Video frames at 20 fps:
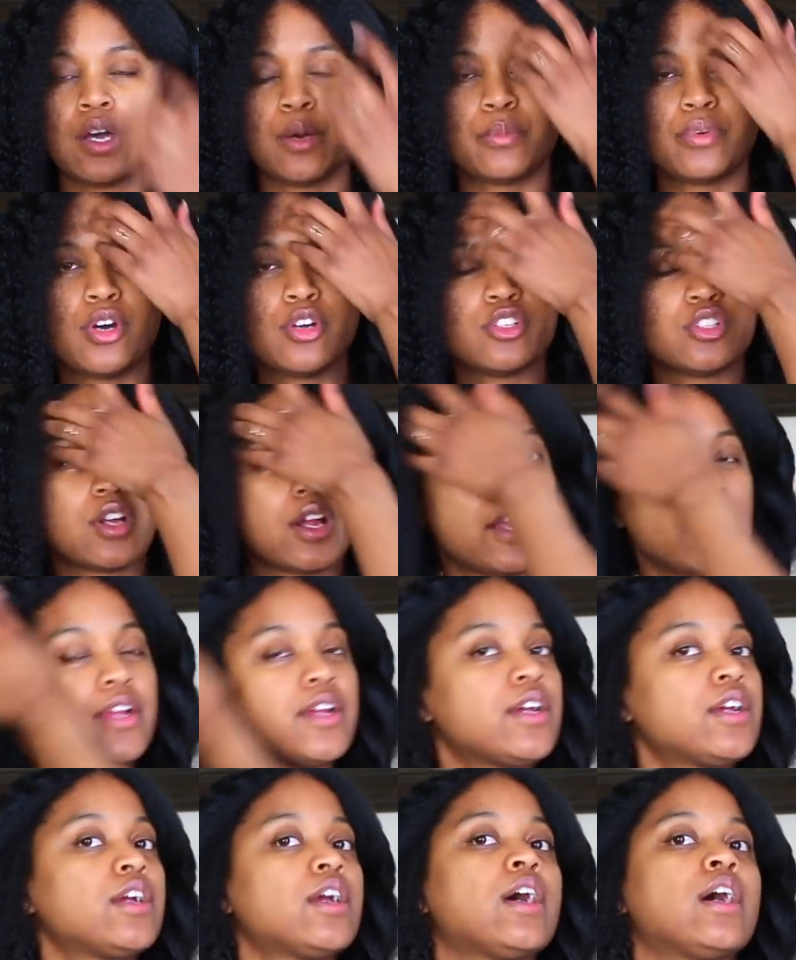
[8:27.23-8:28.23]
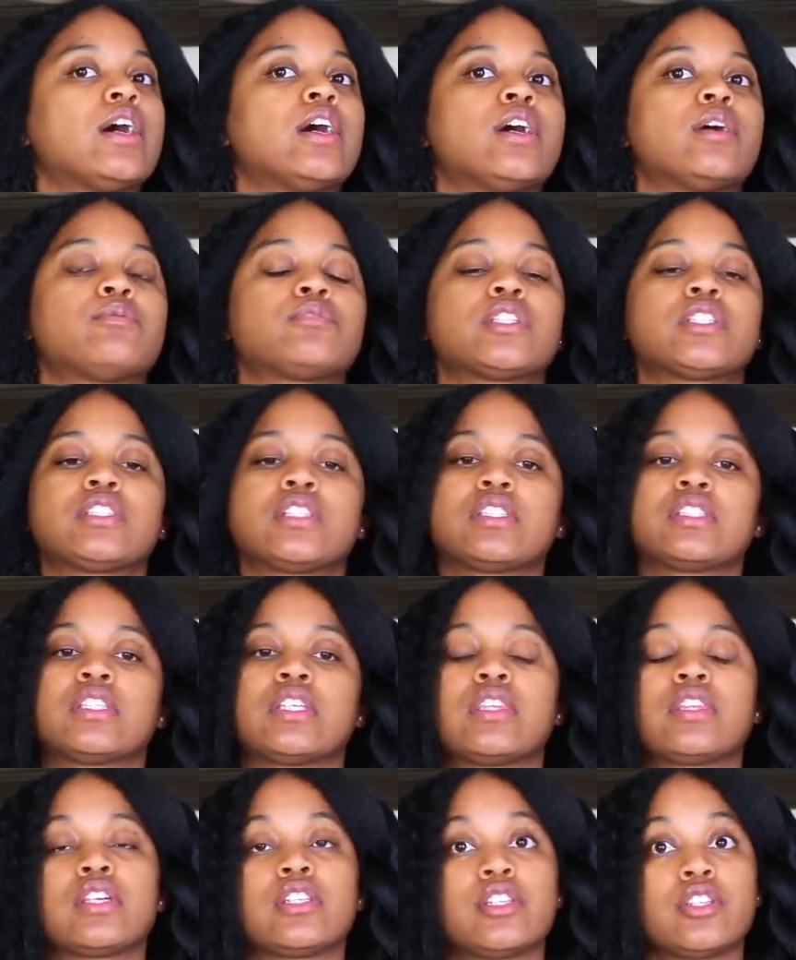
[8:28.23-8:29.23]
blow dryer um, just to
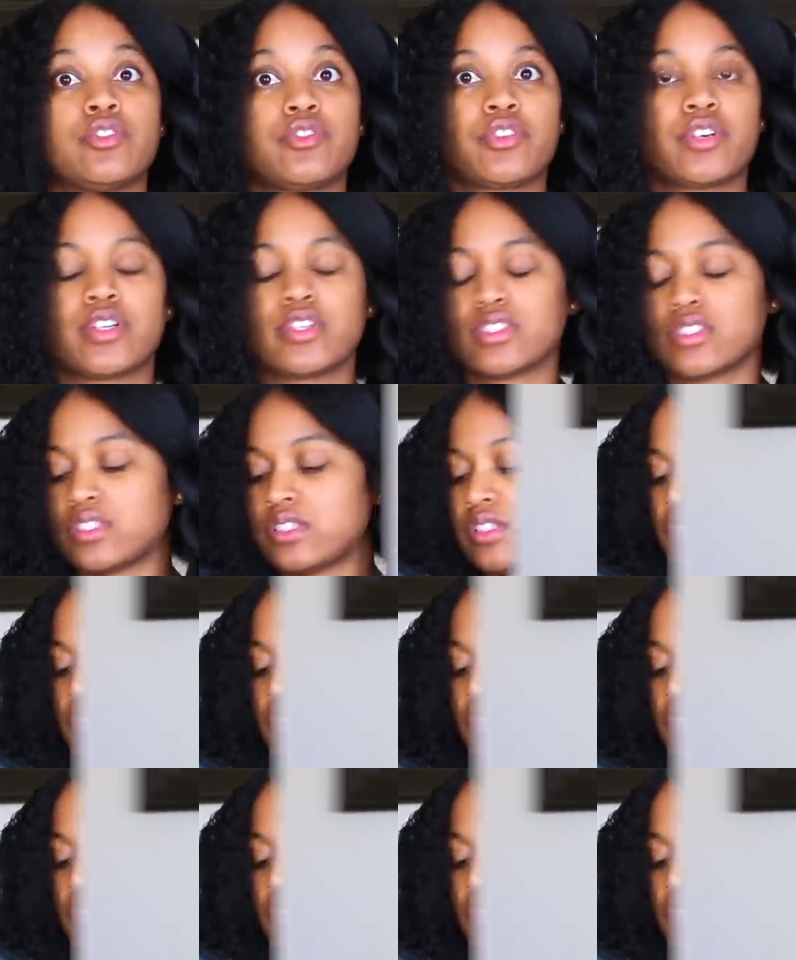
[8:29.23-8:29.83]
see the difference.